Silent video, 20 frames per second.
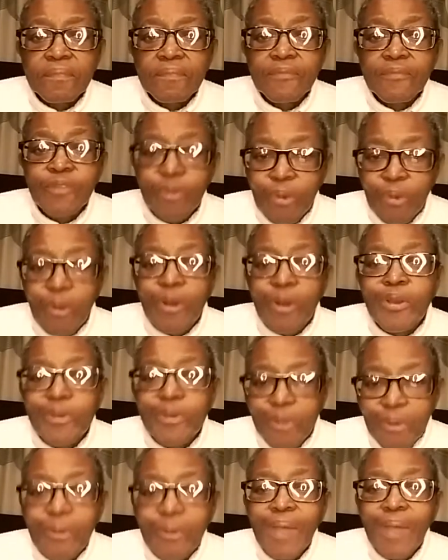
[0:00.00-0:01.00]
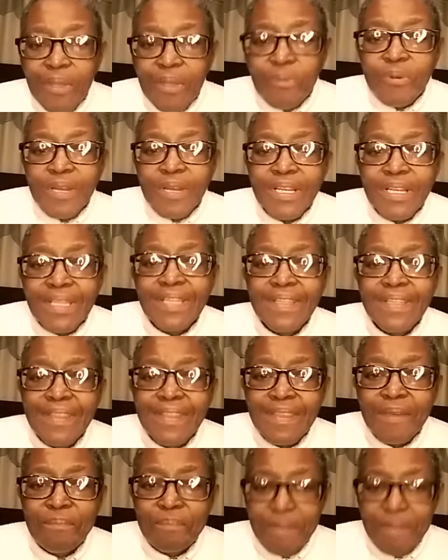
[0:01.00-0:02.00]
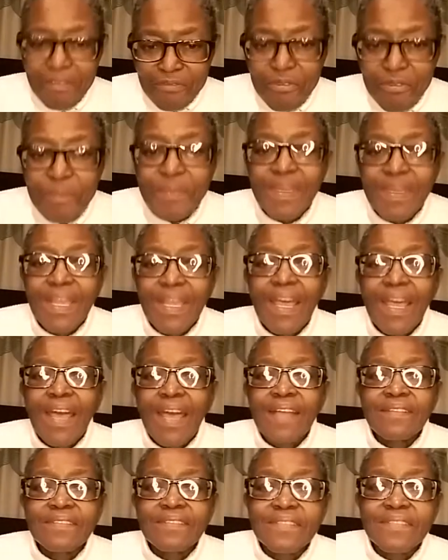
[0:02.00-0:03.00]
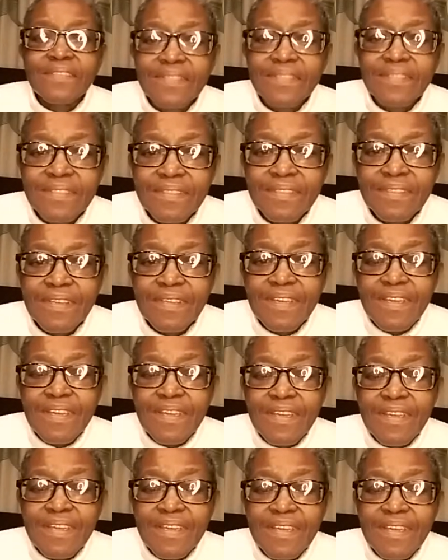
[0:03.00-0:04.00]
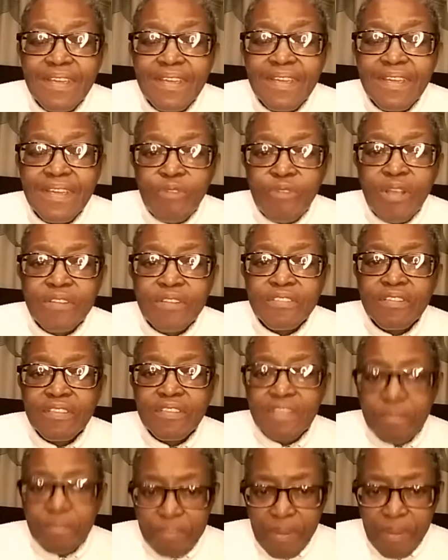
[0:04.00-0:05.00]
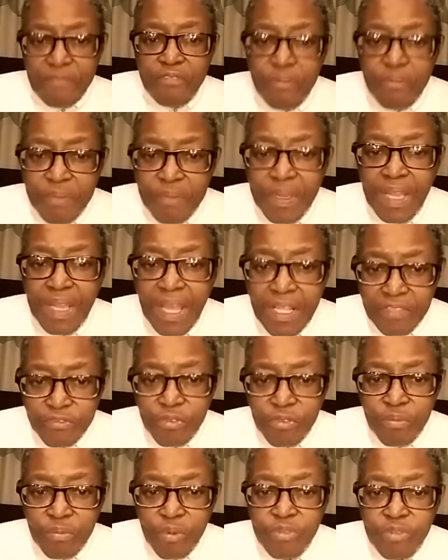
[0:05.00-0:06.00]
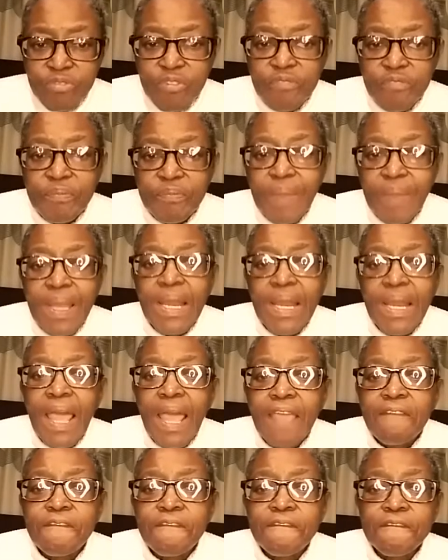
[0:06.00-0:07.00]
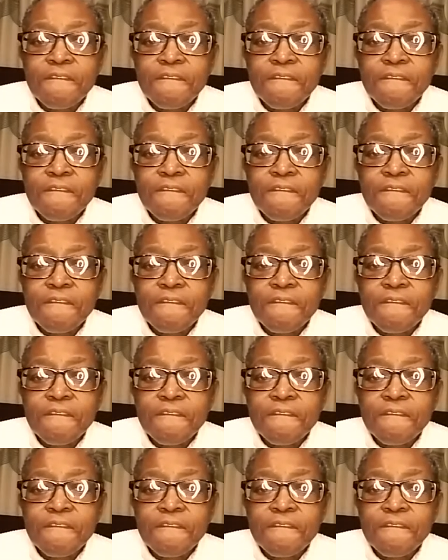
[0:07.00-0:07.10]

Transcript: You all know I work in the performing arts, and I've worked in the performing arts for most of my life.